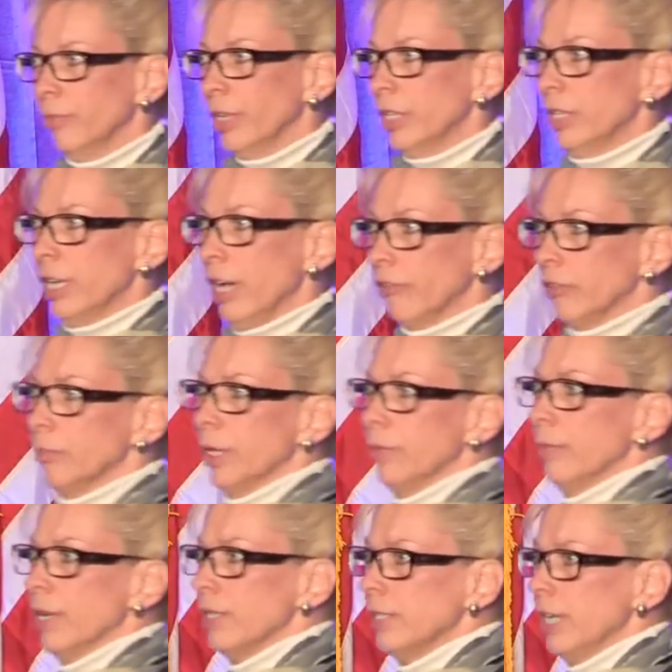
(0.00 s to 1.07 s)
The government
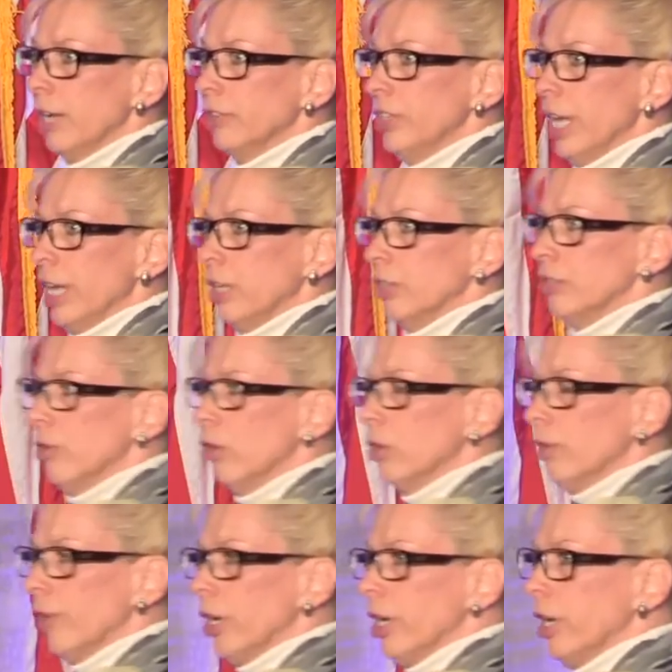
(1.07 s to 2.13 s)
must now take control
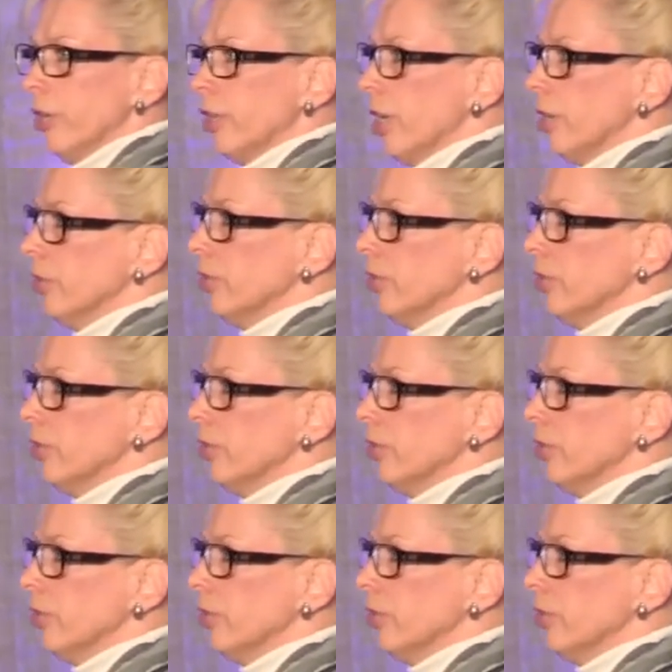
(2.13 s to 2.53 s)
of our healthcare